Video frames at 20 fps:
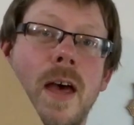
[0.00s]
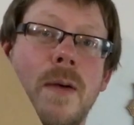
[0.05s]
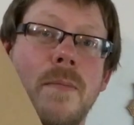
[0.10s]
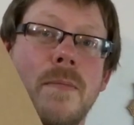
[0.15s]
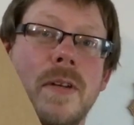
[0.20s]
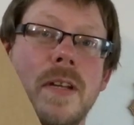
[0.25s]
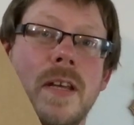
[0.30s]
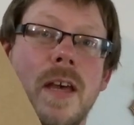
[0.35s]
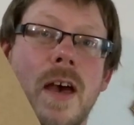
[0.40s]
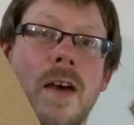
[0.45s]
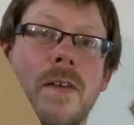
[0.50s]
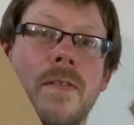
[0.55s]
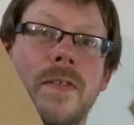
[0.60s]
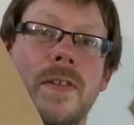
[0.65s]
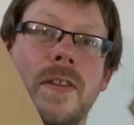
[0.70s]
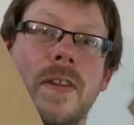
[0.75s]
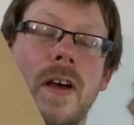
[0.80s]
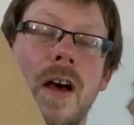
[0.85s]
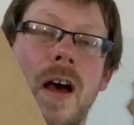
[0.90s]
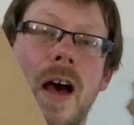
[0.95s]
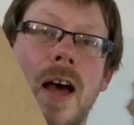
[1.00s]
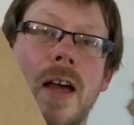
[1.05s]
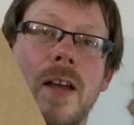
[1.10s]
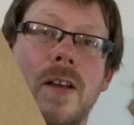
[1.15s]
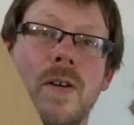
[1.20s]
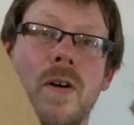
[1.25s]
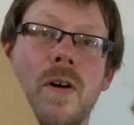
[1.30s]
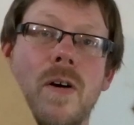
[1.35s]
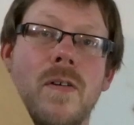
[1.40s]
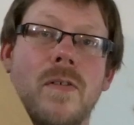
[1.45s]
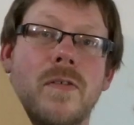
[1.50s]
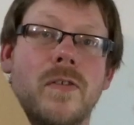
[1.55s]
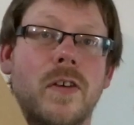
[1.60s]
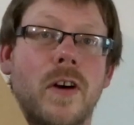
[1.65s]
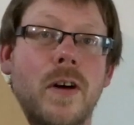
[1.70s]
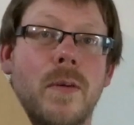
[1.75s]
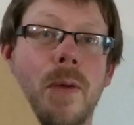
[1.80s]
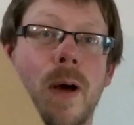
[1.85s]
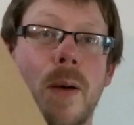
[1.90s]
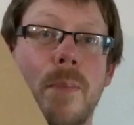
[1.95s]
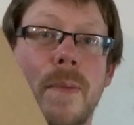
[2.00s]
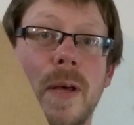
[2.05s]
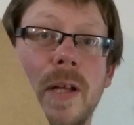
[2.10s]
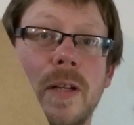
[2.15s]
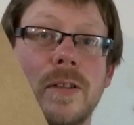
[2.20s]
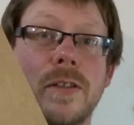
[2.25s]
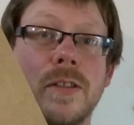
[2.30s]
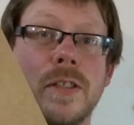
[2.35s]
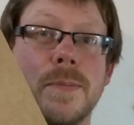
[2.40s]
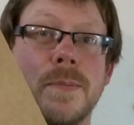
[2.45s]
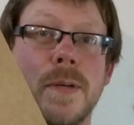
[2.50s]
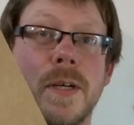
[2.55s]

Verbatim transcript: MDF that I got from a Builders